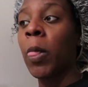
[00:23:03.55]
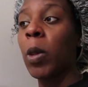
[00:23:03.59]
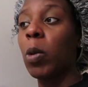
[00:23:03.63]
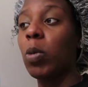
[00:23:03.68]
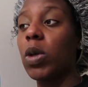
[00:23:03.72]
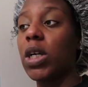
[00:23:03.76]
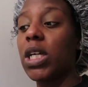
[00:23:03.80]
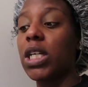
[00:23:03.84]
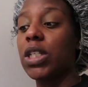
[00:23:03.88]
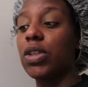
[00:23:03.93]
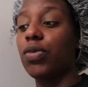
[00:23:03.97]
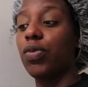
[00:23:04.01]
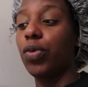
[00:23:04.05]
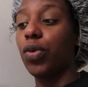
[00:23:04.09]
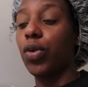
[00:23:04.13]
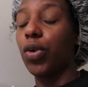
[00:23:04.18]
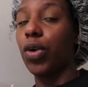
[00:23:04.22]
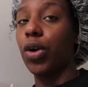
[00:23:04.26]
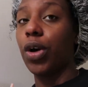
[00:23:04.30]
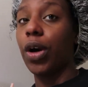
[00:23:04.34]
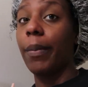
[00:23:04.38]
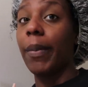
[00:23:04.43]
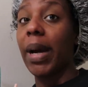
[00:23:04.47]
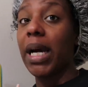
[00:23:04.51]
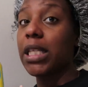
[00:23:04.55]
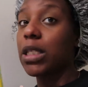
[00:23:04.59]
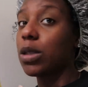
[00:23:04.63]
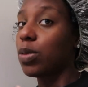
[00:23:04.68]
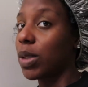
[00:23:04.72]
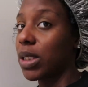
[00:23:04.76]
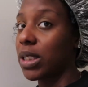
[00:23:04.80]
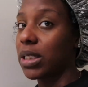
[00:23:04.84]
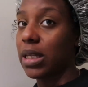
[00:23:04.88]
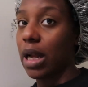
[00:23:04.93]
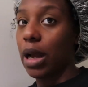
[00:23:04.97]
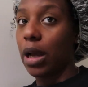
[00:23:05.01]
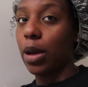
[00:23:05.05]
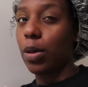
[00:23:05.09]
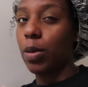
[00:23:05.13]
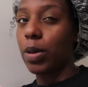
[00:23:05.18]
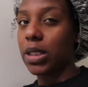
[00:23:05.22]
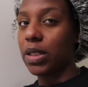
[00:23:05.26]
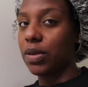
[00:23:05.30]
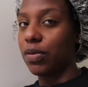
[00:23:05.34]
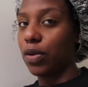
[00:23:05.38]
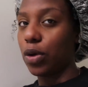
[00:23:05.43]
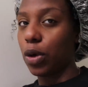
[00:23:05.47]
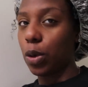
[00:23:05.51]
was for my twist out. It
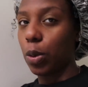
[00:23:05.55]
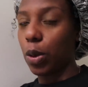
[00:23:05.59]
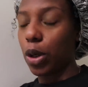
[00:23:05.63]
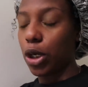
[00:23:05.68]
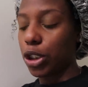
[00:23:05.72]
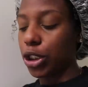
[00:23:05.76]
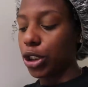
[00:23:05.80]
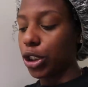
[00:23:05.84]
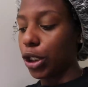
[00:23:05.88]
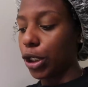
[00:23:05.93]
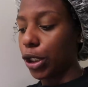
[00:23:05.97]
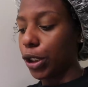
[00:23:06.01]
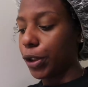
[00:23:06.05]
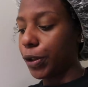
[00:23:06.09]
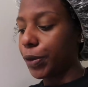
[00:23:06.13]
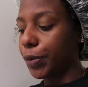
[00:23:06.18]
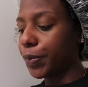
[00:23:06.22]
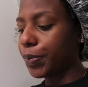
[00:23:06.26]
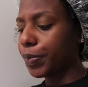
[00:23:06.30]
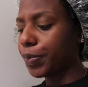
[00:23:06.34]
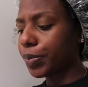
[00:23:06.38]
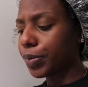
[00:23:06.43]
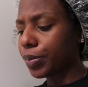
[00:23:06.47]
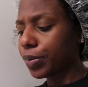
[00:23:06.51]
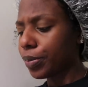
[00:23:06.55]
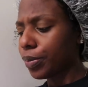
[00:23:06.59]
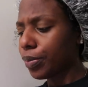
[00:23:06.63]
wasn't for a wash and go.